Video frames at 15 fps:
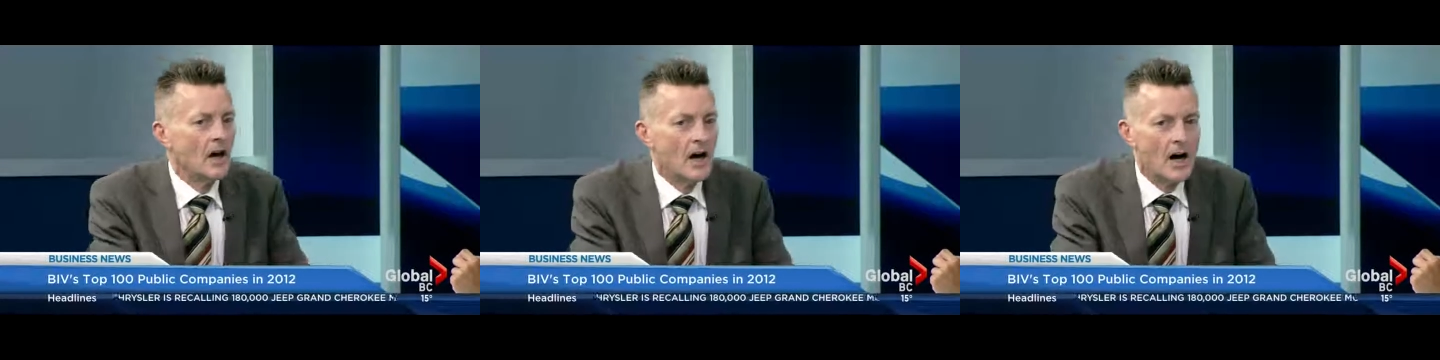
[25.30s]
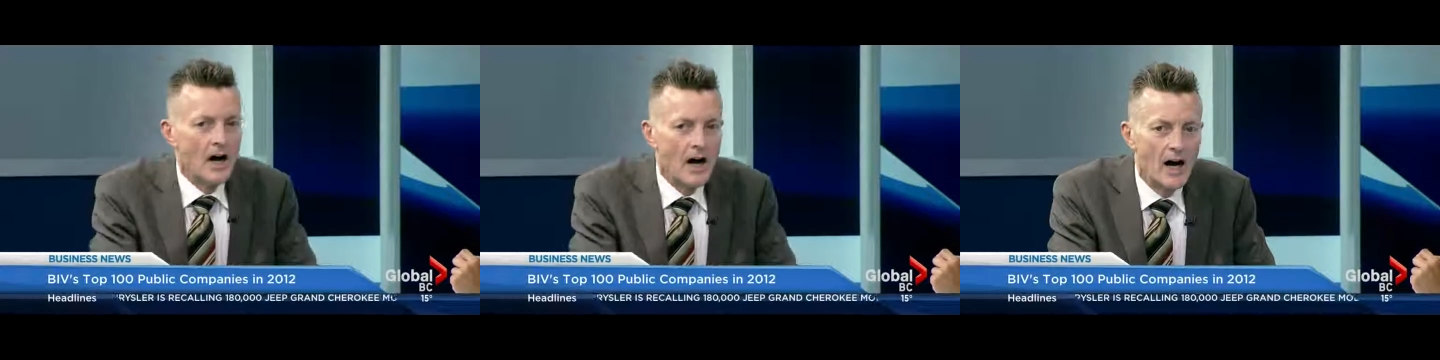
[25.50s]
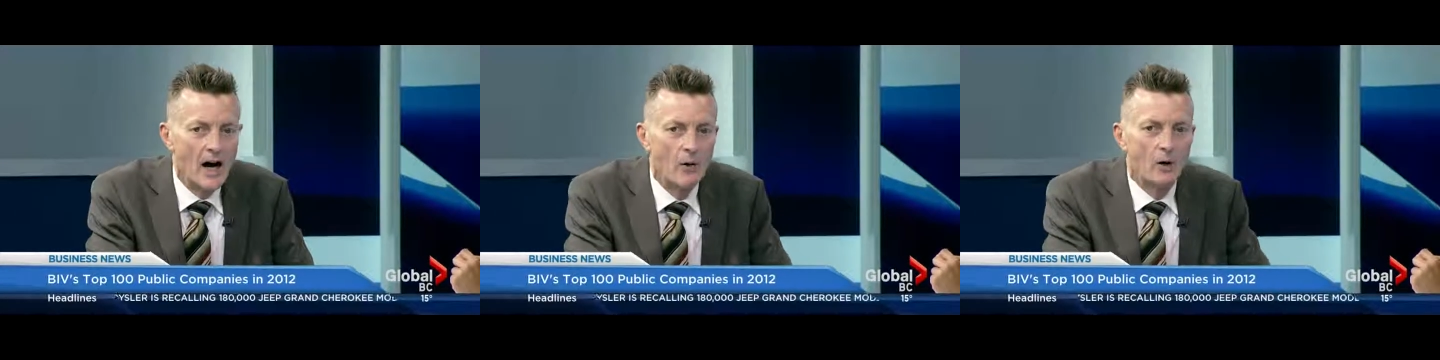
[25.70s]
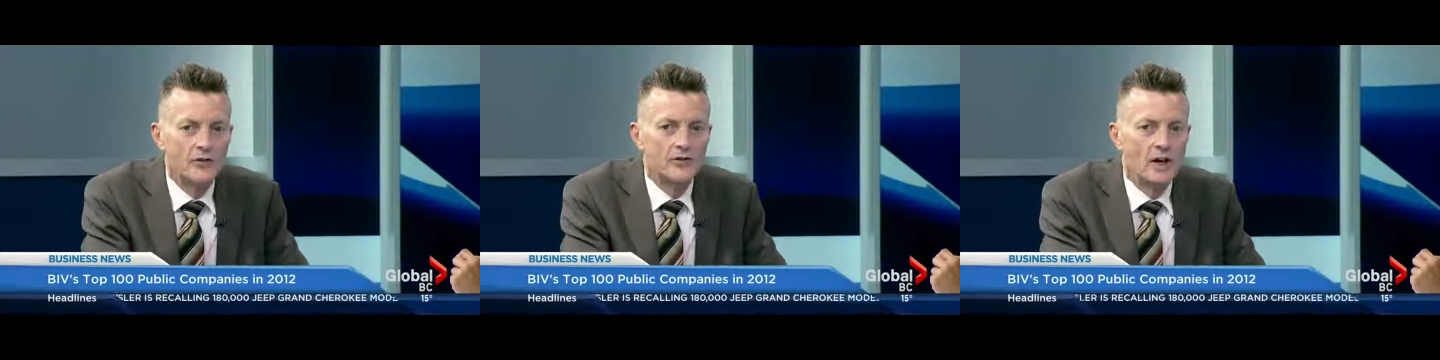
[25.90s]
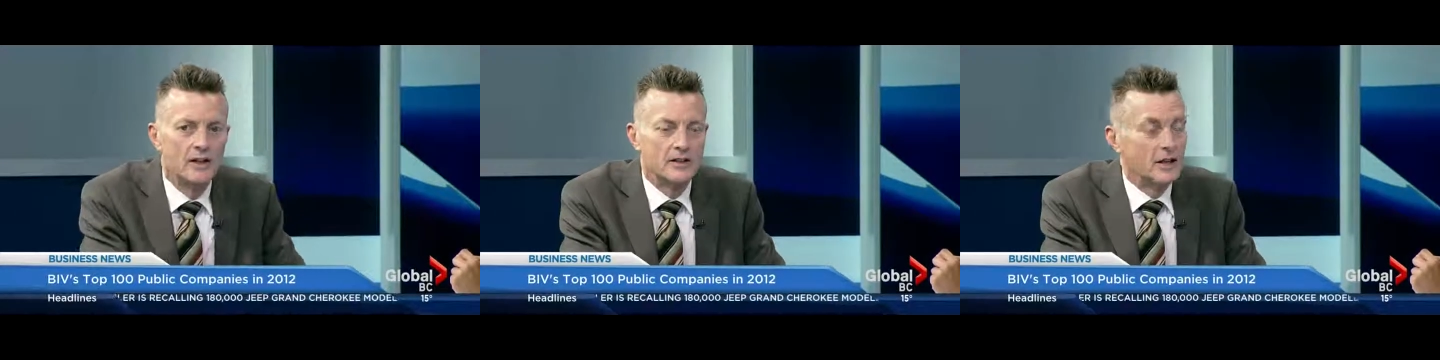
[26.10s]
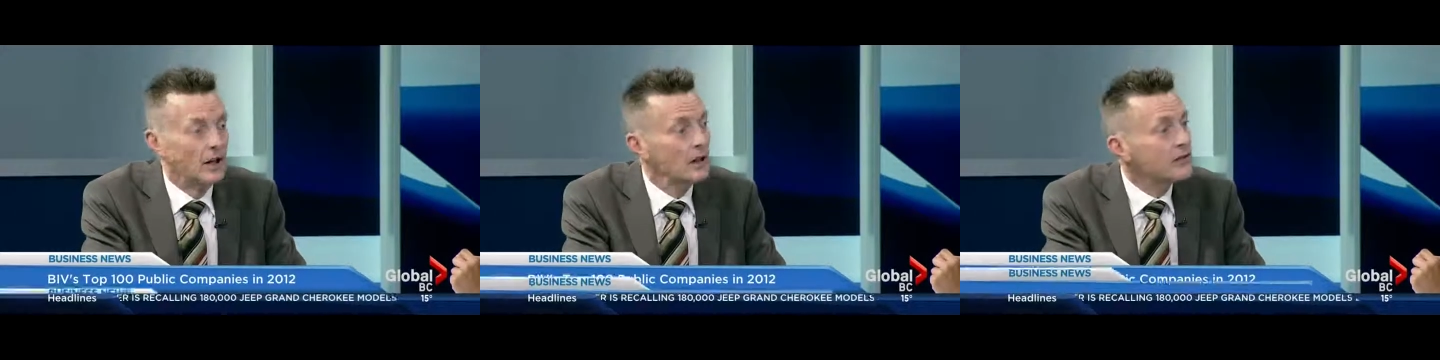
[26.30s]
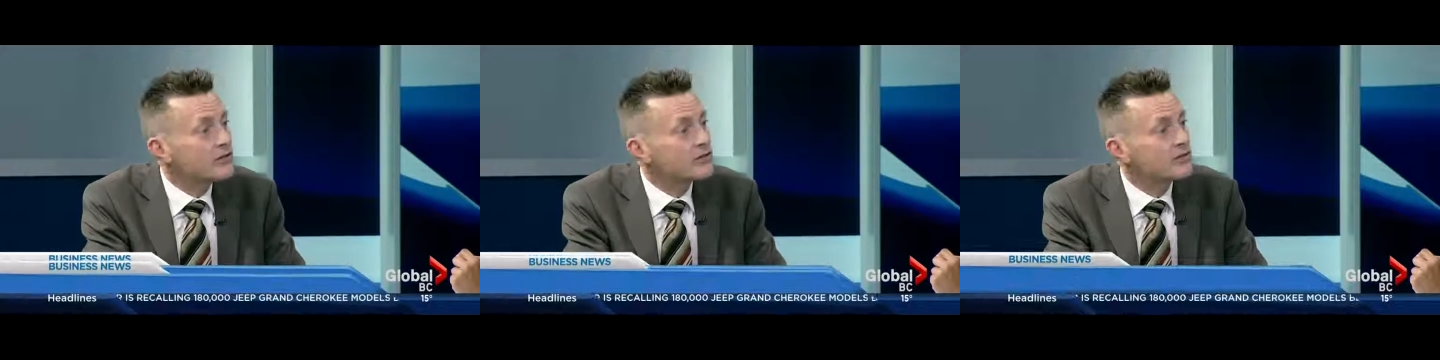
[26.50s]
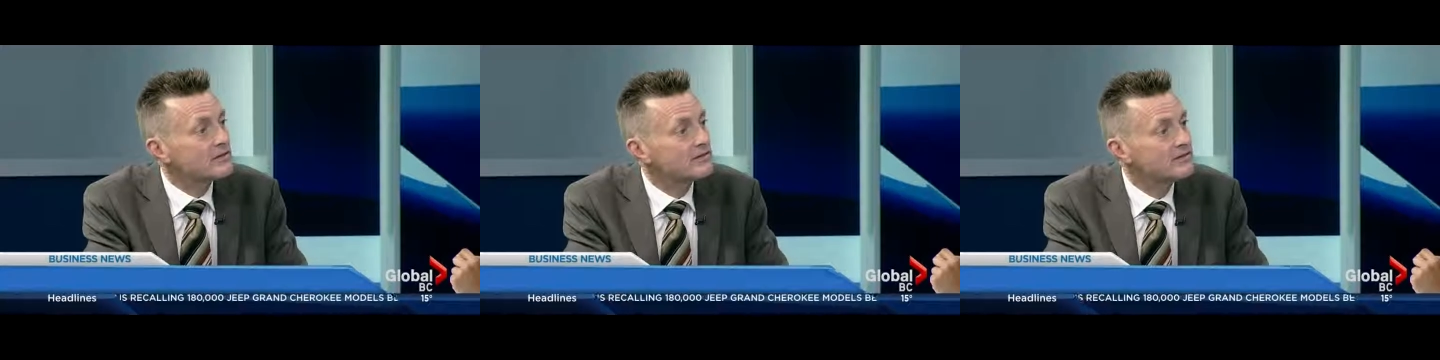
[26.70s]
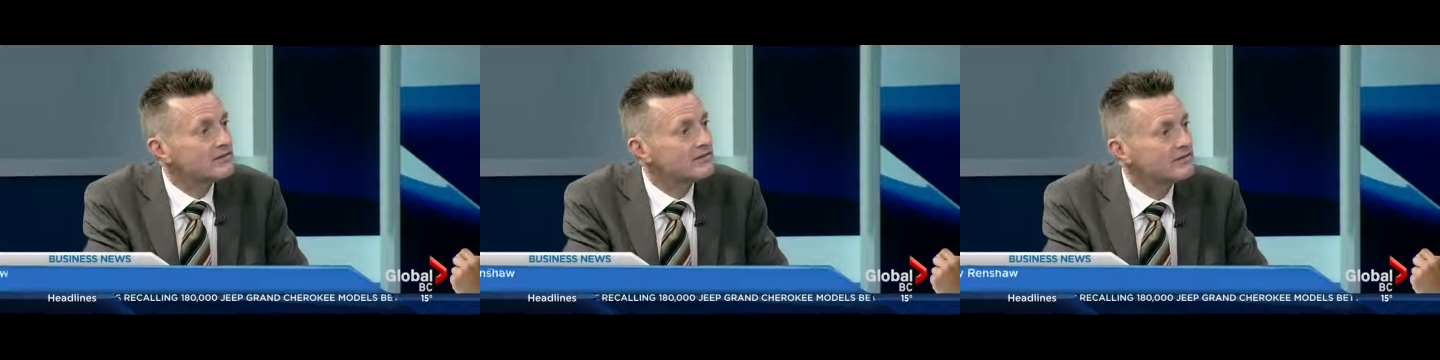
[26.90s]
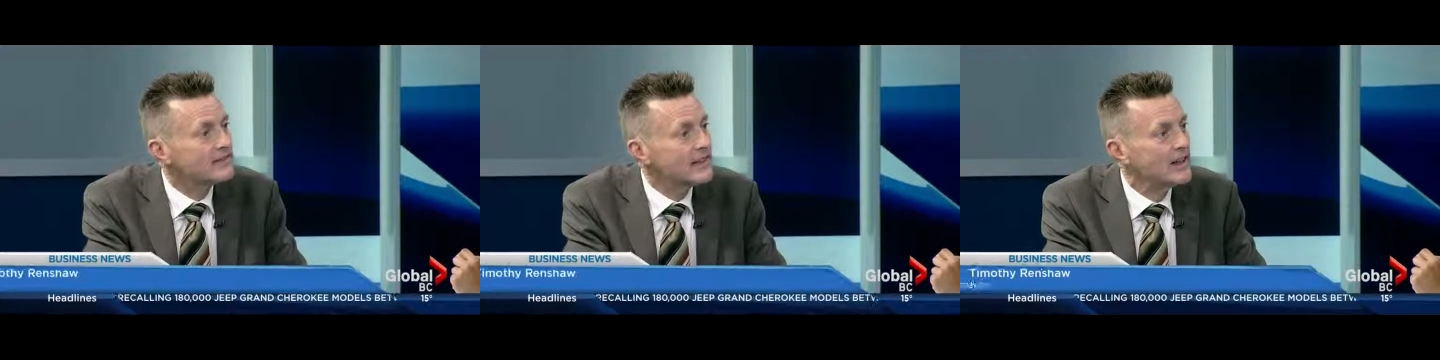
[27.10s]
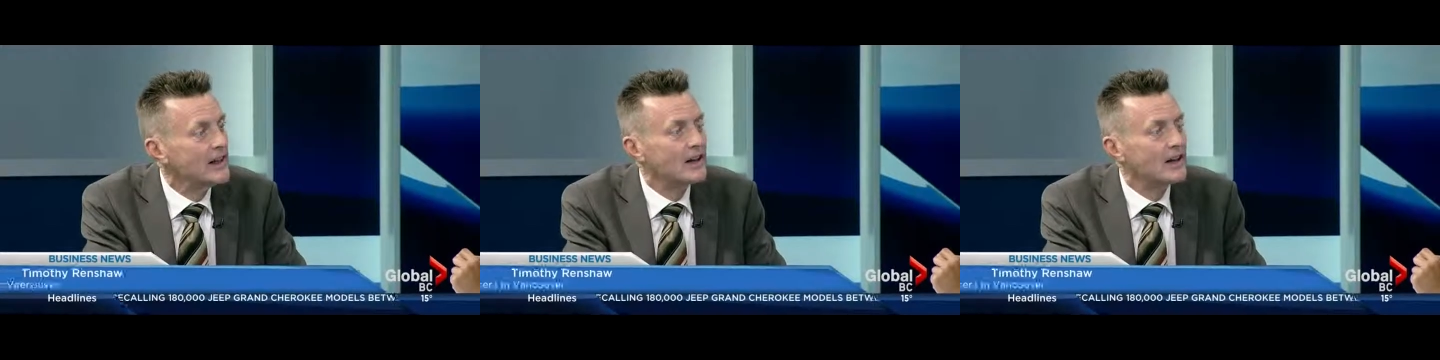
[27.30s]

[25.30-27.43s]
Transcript: Uh, well, you've got TELUS, Okay.